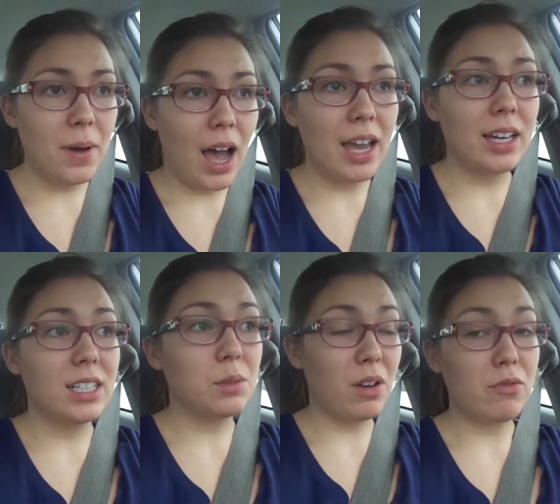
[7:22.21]
I,
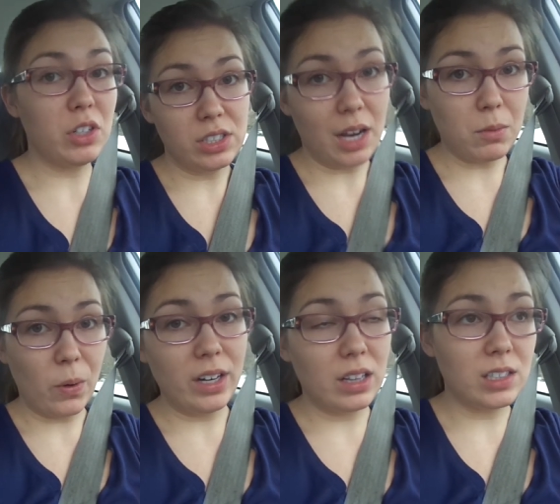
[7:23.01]
it is my first time
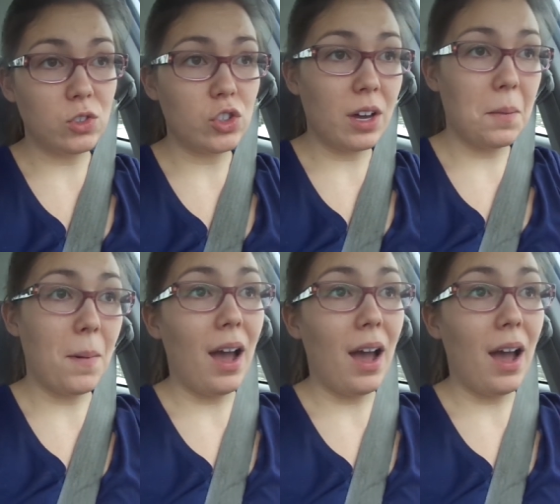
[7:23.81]
going to this gym.